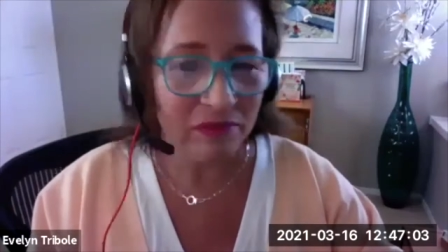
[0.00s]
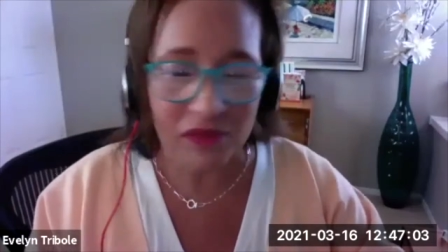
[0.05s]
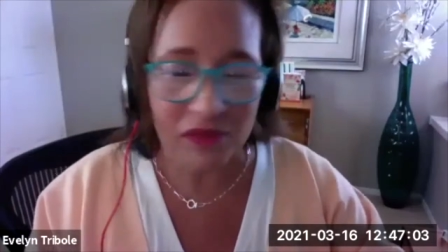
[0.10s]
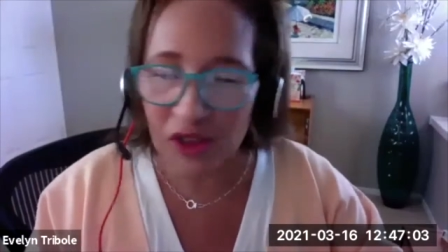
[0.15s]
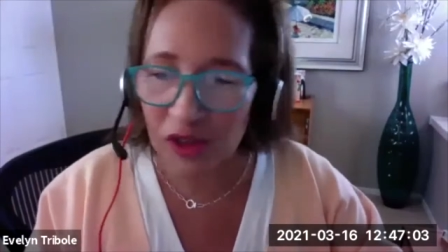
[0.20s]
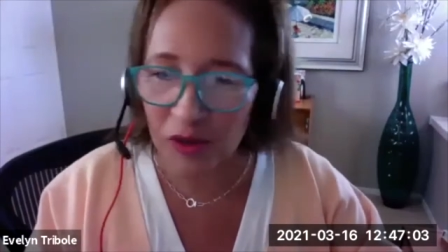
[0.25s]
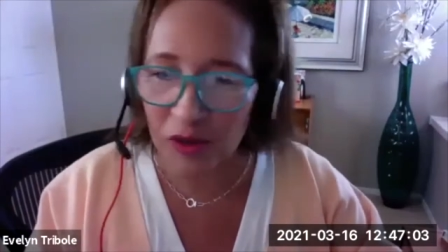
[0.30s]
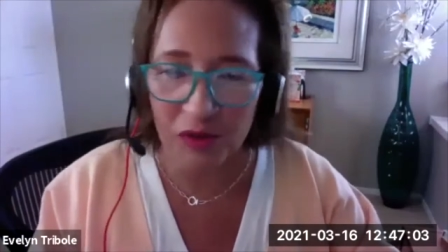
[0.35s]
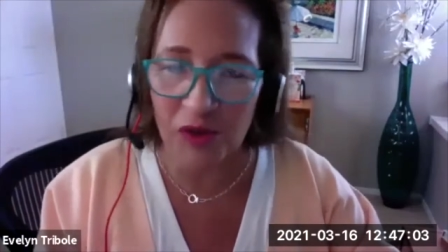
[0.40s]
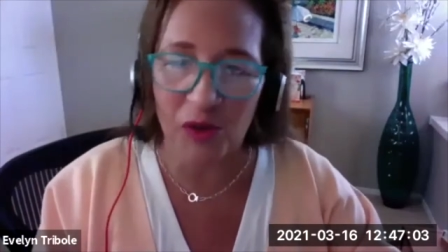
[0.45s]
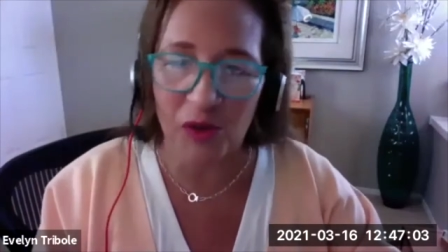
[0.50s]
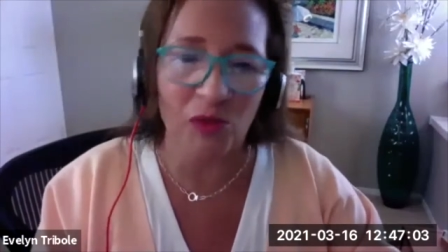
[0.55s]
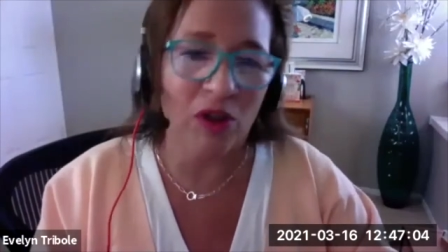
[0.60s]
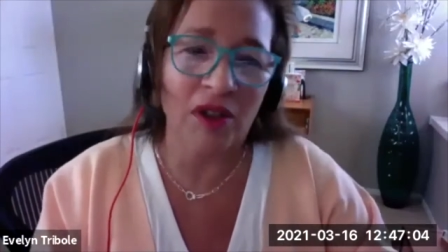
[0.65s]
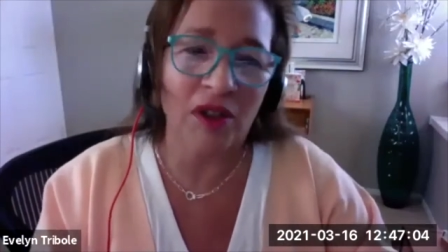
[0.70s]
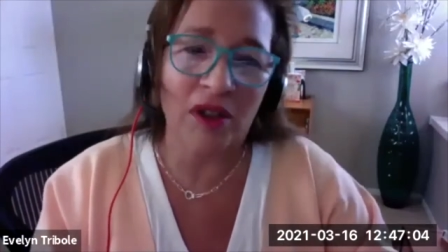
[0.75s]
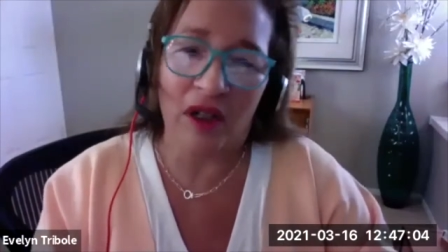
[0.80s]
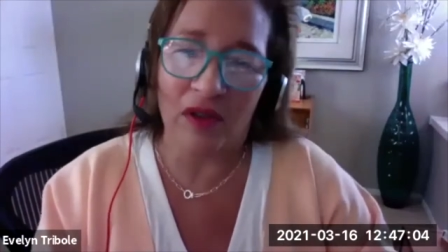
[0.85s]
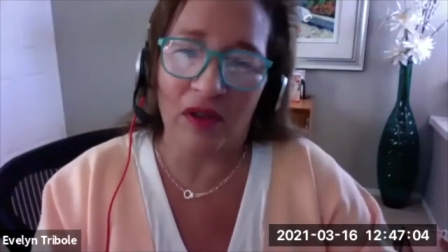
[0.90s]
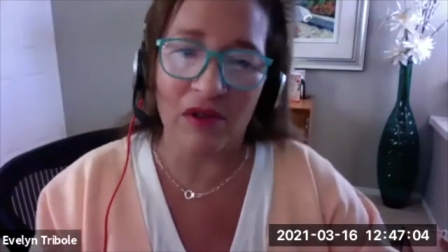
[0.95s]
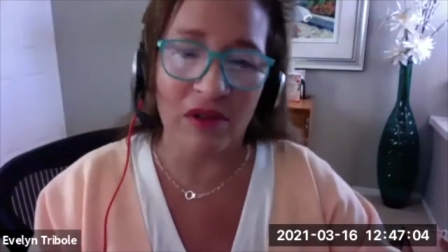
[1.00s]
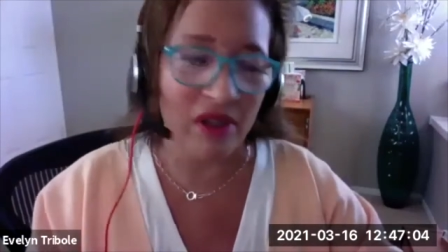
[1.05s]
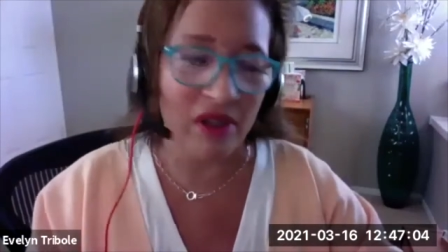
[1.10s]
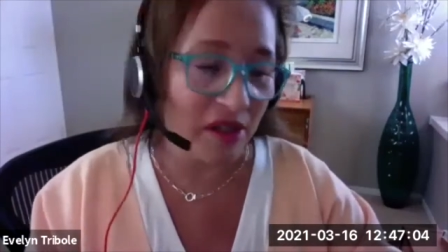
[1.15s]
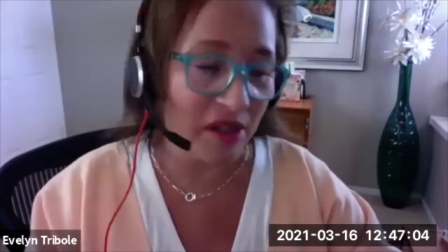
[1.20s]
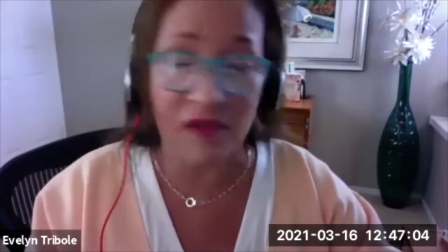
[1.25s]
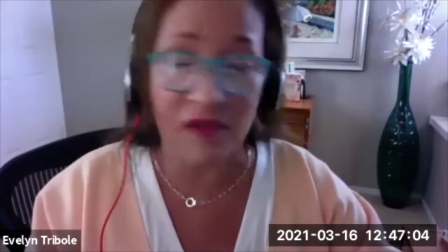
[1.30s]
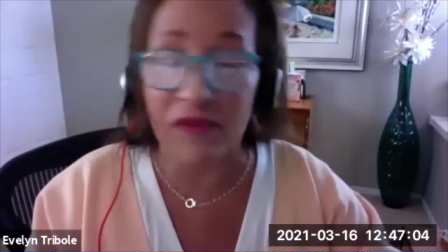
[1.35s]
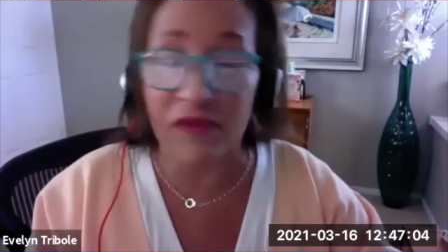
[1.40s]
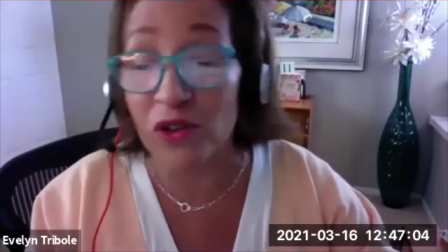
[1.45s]
to, to work on other
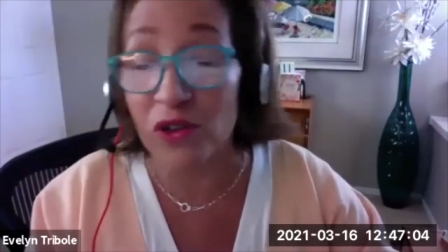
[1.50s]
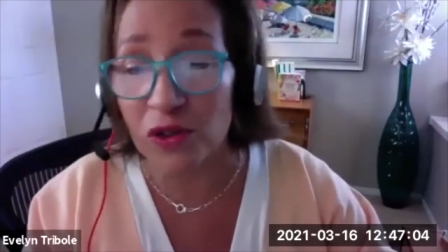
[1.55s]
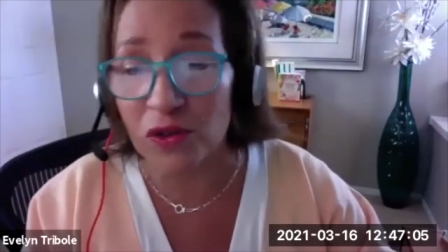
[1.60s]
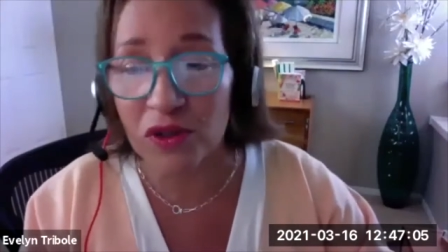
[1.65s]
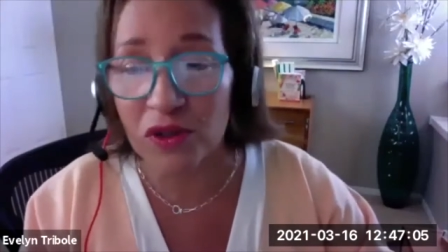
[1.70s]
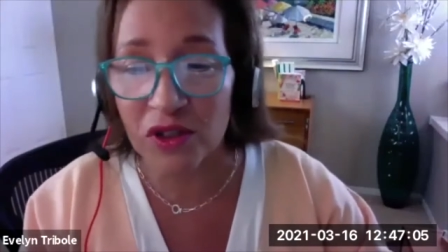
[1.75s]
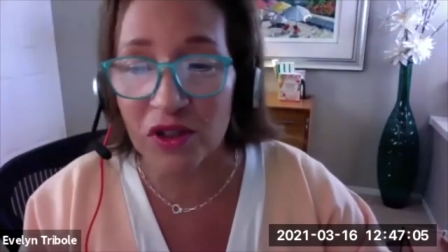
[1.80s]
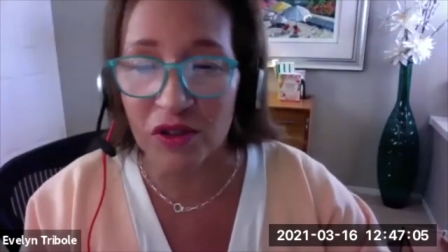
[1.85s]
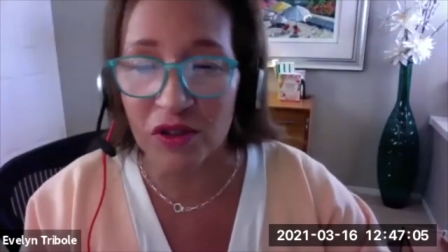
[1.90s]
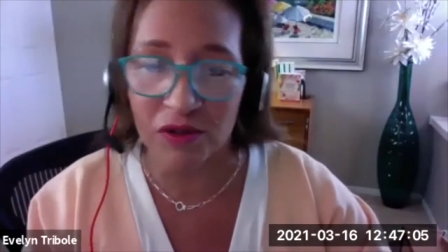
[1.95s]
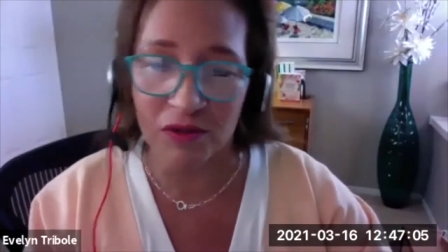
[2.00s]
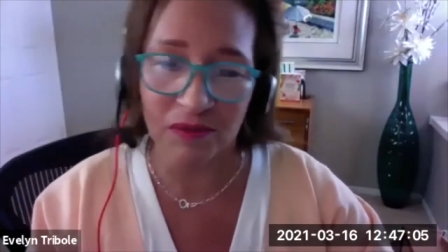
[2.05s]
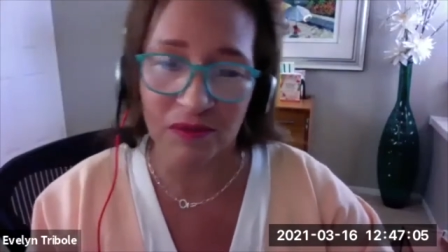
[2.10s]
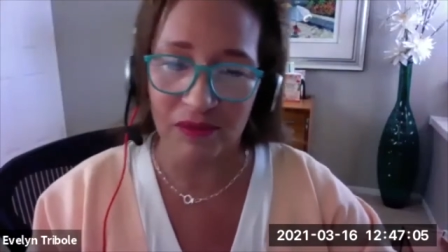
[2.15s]
things if you choose to,